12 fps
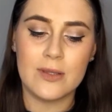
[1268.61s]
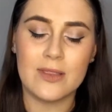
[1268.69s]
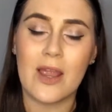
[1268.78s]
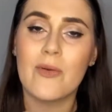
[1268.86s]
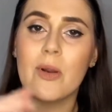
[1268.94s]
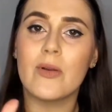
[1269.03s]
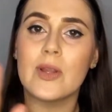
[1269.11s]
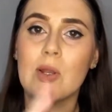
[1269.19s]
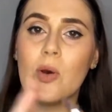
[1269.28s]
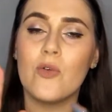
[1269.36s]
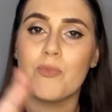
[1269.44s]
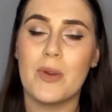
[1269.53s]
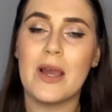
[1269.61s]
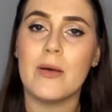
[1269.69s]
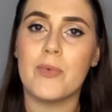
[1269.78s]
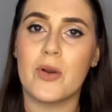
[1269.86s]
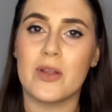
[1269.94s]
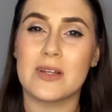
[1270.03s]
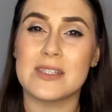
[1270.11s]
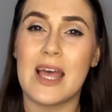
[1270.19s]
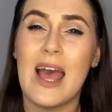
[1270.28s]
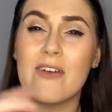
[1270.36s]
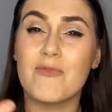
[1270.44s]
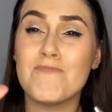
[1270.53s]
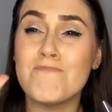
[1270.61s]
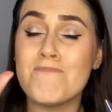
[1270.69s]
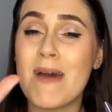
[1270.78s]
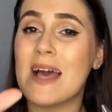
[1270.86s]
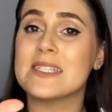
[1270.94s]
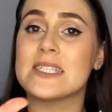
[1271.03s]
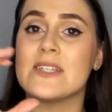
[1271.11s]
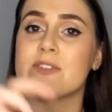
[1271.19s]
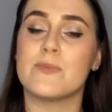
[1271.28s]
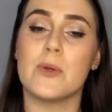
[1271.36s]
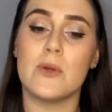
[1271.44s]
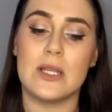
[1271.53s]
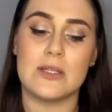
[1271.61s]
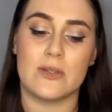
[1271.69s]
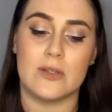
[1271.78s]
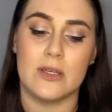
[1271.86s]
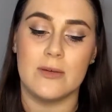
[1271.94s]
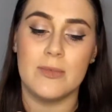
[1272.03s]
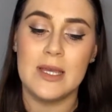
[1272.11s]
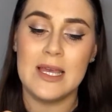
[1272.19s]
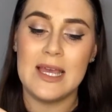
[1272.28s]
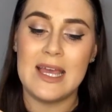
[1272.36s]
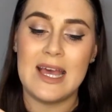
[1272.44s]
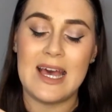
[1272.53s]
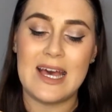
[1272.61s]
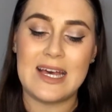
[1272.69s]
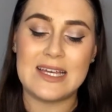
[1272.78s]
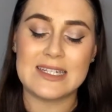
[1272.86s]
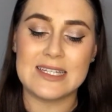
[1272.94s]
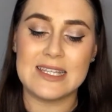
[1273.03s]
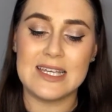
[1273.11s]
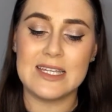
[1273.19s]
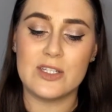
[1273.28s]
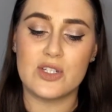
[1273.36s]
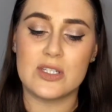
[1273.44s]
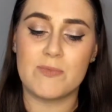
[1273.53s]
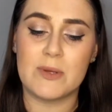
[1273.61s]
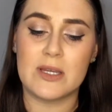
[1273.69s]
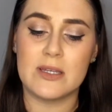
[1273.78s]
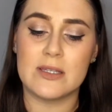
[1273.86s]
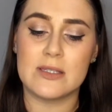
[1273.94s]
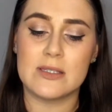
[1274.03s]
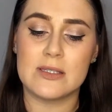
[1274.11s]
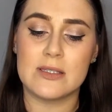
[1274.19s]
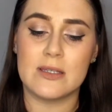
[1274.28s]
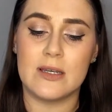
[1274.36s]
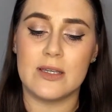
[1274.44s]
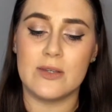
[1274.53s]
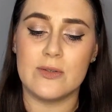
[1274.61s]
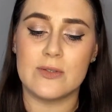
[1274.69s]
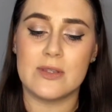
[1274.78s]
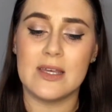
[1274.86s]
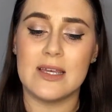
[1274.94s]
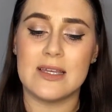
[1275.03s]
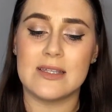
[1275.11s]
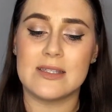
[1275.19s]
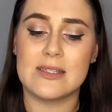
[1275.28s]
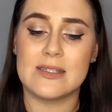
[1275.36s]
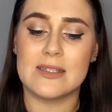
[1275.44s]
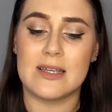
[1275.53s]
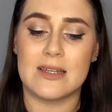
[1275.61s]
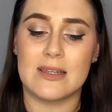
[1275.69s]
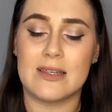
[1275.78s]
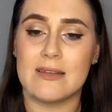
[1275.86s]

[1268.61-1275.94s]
There are a lot of brow products that have massive spoolies on them, and I think it's just because I use this and